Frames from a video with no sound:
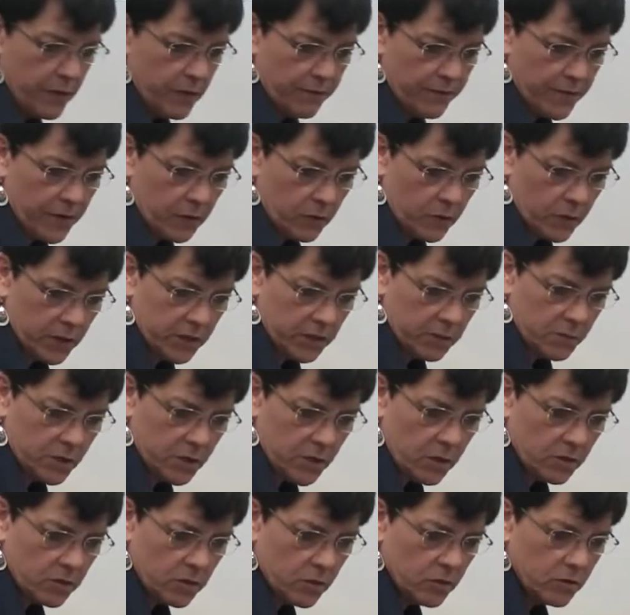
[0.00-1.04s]
federalism. It's
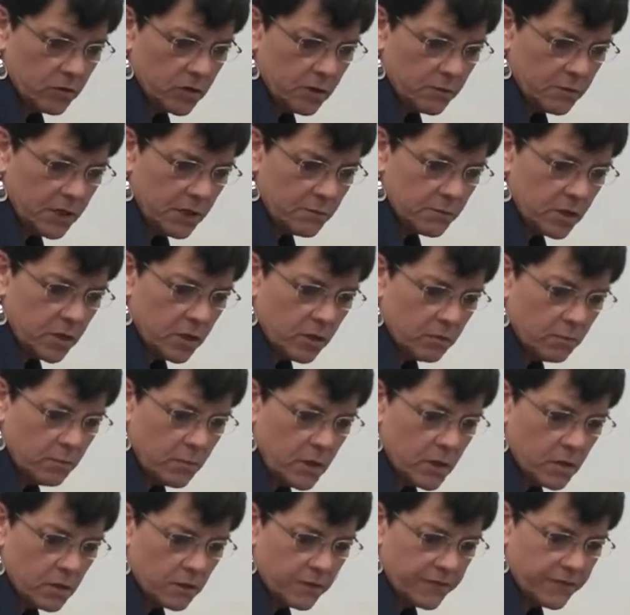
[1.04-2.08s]
also sometimes called
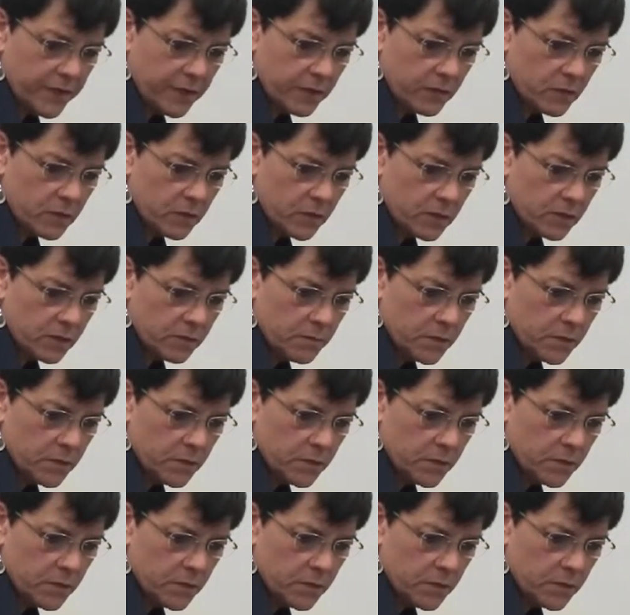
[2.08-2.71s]
modern federalism.